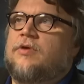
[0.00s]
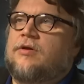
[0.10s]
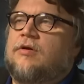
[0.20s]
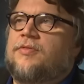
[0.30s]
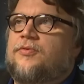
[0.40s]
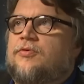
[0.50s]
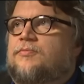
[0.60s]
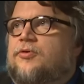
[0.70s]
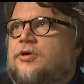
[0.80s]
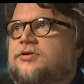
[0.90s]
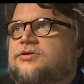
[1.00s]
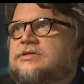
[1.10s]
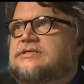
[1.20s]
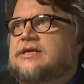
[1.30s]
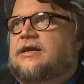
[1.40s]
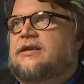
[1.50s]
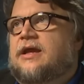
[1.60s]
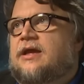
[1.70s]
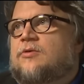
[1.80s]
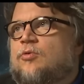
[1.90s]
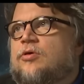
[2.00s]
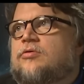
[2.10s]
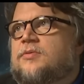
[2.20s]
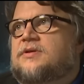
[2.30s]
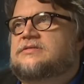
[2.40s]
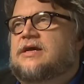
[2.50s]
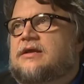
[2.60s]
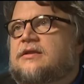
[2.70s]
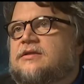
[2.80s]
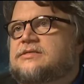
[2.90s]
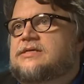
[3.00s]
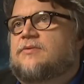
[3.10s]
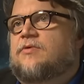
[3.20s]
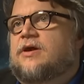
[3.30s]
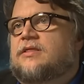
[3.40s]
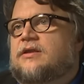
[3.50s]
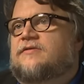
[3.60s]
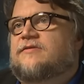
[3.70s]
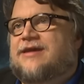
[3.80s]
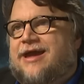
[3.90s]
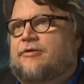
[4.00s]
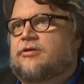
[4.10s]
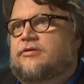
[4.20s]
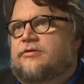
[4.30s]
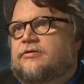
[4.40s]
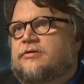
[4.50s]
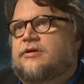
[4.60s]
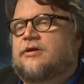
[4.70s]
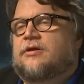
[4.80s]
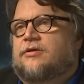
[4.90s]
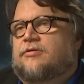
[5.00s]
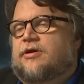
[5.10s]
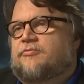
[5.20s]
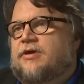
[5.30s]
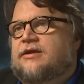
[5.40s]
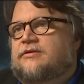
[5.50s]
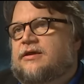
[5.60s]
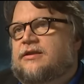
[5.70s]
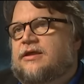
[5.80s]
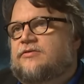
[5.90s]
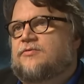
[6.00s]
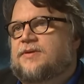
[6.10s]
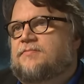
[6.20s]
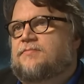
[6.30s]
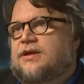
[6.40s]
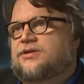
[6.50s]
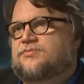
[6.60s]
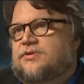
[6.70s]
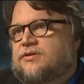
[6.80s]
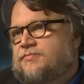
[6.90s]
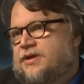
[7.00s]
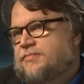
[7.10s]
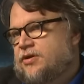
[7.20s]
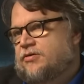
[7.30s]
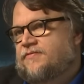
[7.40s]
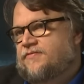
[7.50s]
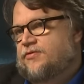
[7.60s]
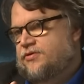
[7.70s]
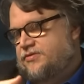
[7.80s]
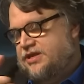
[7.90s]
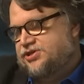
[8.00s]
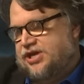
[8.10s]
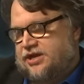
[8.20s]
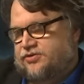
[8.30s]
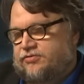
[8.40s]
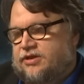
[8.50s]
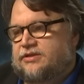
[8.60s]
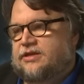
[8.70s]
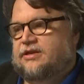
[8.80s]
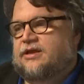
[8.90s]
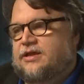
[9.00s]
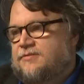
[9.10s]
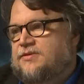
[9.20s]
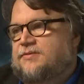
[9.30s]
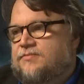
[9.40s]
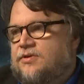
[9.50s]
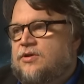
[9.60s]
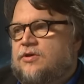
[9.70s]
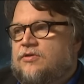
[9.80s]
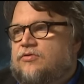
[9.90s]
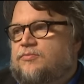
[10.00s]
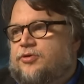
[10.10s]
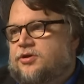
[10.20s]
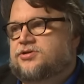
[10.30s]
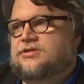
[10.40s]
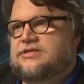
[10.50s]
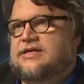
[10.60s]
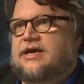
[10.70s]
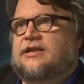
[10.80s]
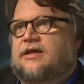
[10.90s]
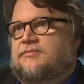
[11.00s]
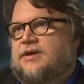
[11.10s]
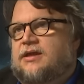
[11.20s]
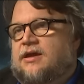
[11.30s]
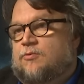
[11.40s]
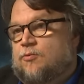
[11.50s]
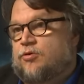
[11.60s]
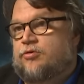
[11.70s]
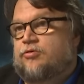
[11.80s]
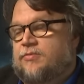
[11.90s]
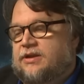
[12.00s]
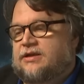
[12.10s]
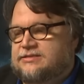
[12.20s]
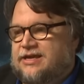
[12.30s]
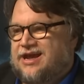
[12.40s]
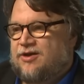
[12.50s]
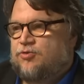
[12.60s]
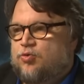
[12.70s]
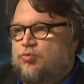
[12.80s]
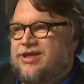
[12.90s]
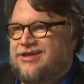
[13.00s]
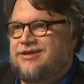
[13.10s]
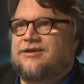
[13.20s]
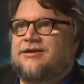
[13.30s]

We go through production design and wardrobe design in the same way that is character. You know, I write an 8-to-10-page biography for each actor, and then I give them to production design and wardrobe, and I say, how do we